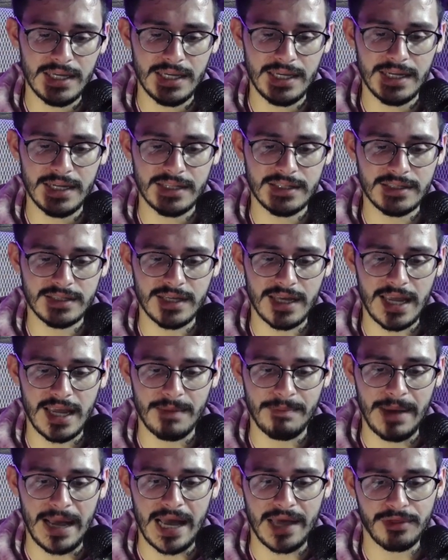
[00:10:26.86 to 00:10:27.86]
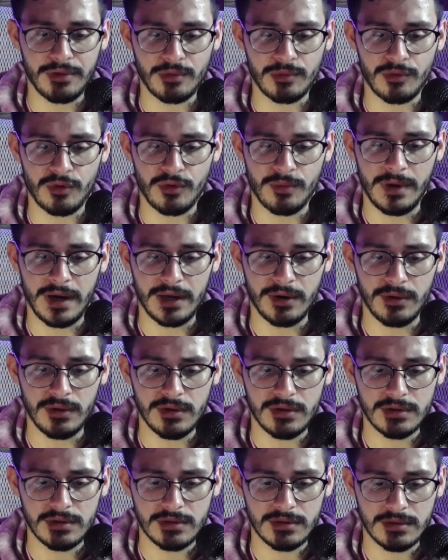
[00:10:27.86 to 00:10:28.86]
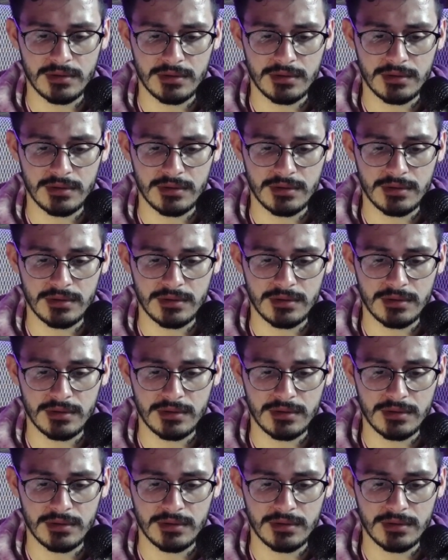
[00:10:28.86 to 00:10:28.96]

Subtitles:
It's a bathroom remodel.